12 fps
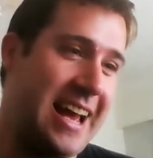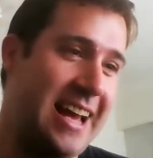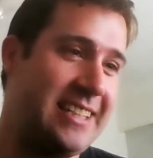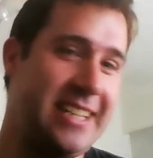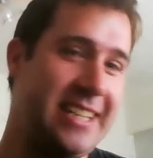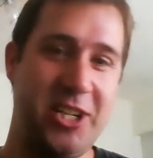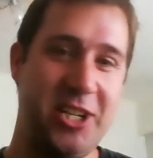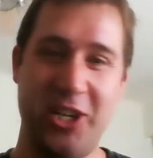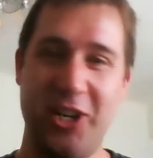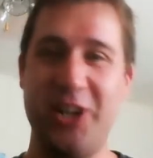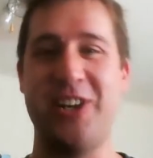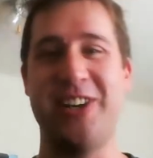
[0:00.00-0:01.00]
I said,
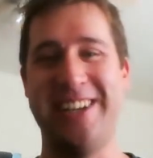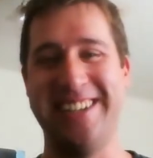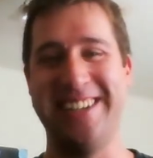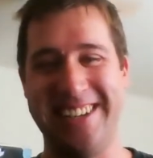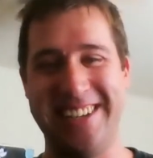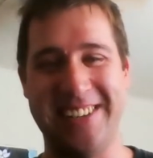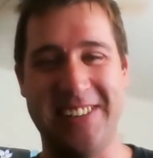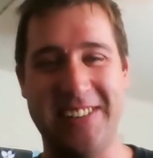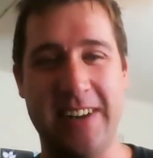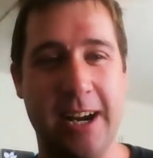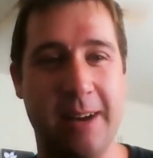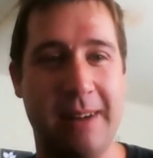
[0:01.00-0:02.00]
"Sure." You know,
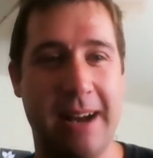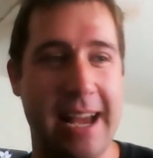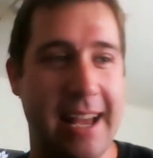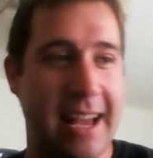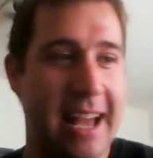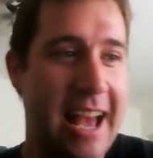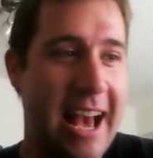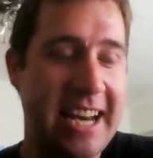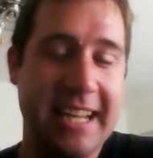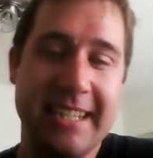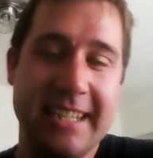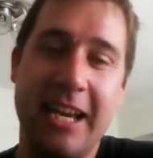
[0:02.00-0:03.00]
I
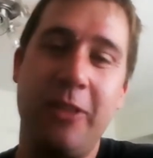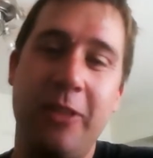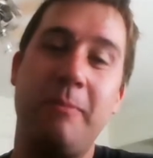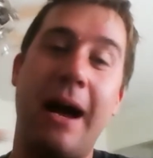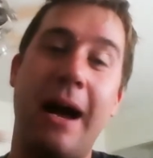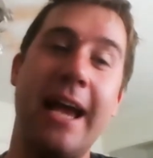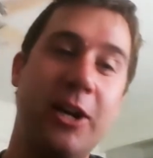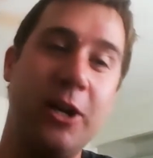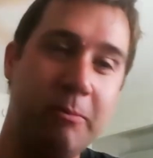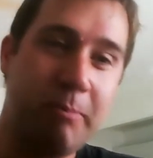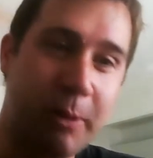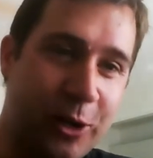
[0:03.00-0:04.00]
didn't tell them I
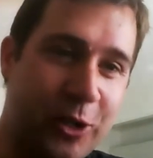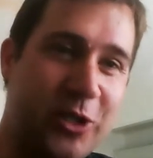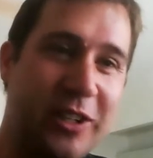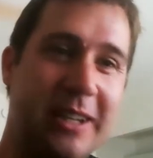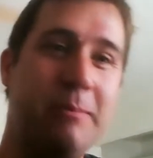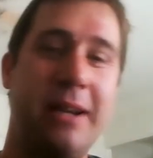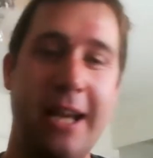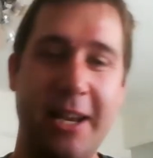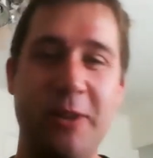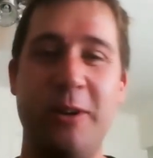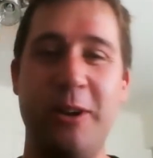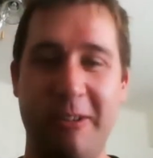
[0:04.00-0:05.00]
couldn't personally, but I
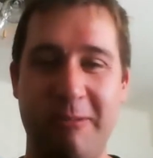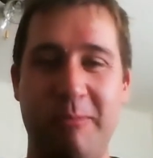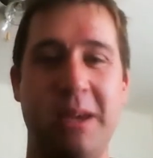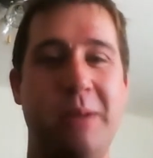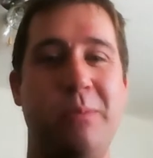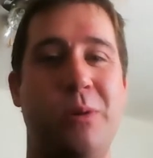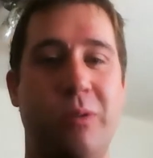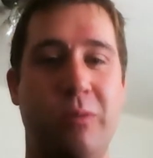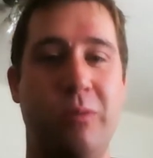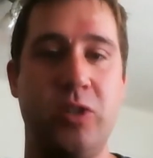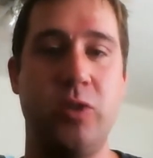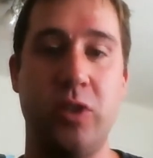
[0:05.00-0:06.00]
knew enough people and
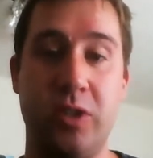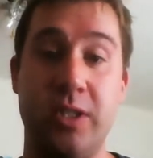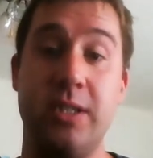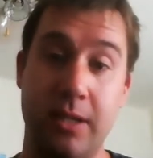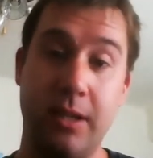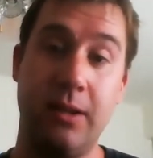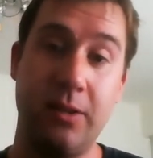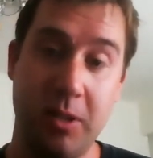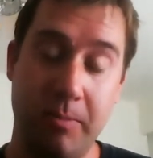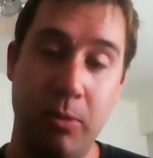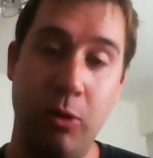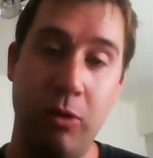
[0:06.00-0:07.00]
resources
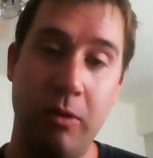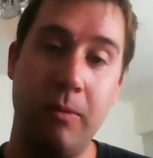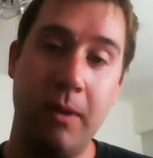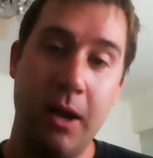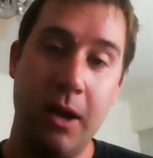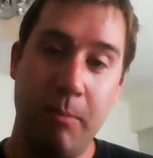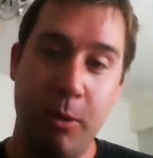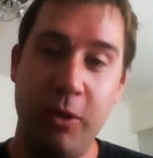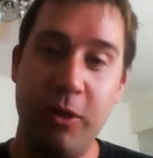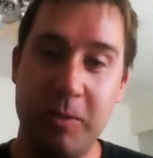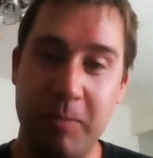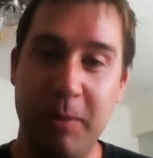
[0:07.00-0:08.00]
to pull
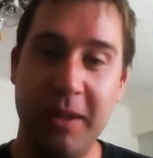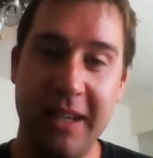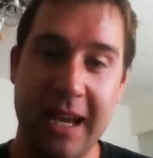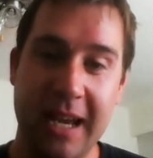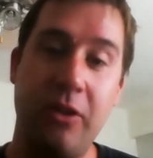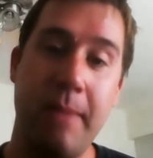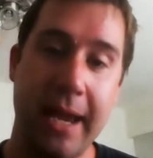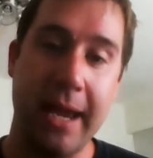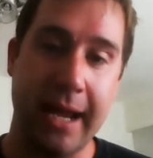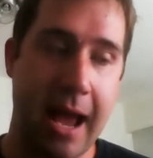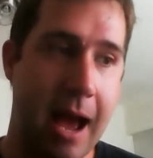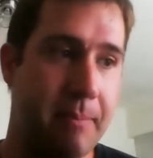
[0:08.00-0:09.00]
those people together to make
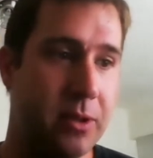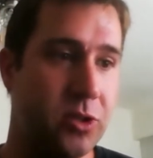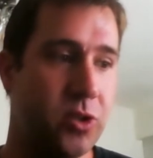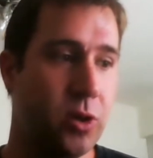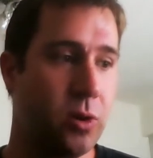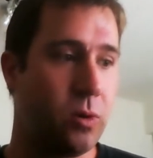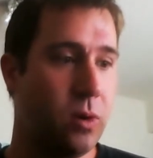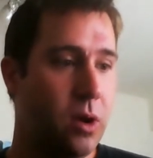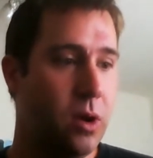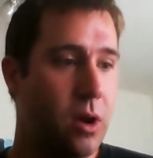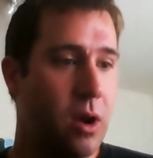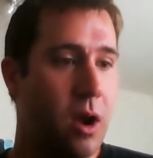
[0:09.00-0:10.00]
it happen. So
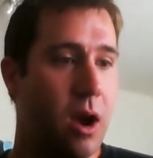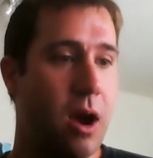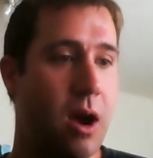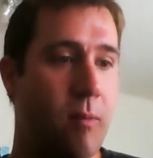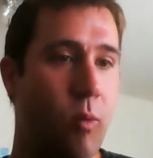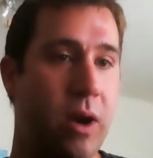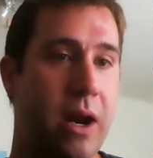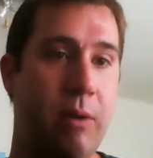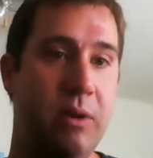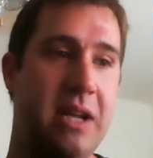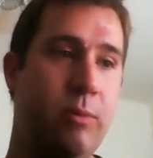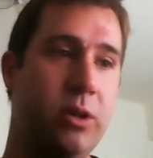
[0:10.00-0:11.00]
what I
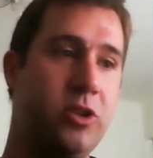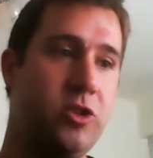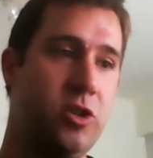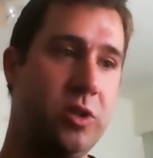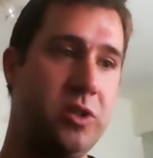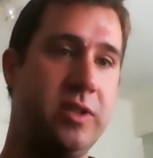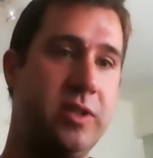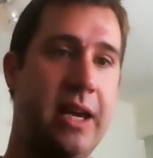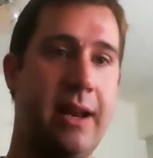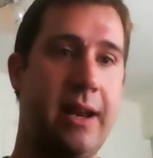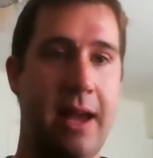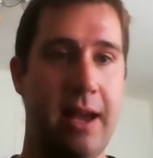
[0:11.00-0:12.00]
was able to do was
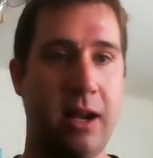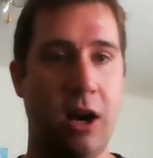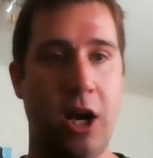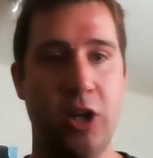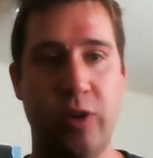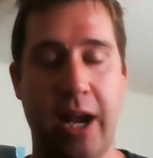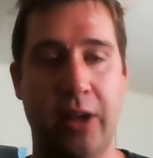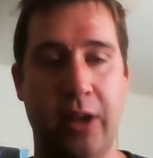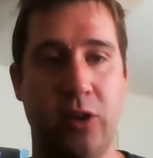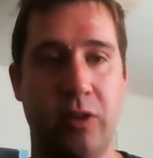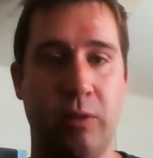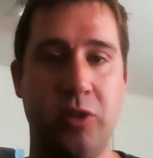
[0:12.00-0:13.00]
get a
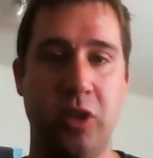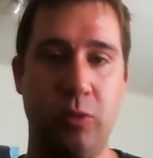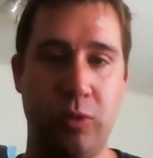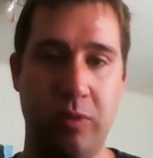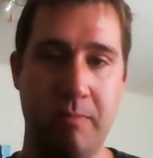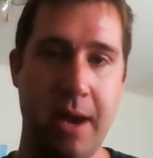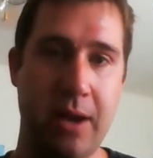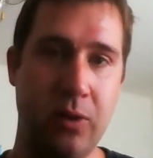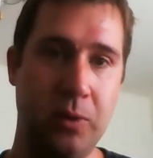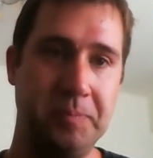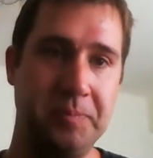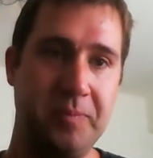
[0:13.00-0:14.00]
contractor that was good with
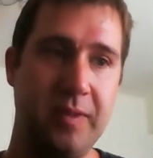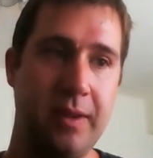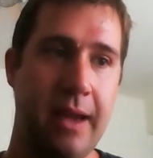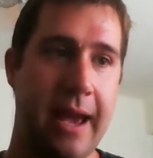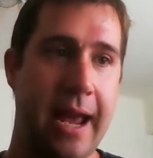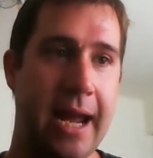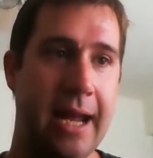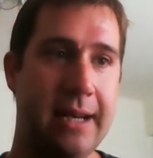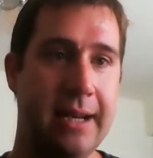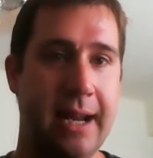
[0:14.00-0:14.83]
metal and an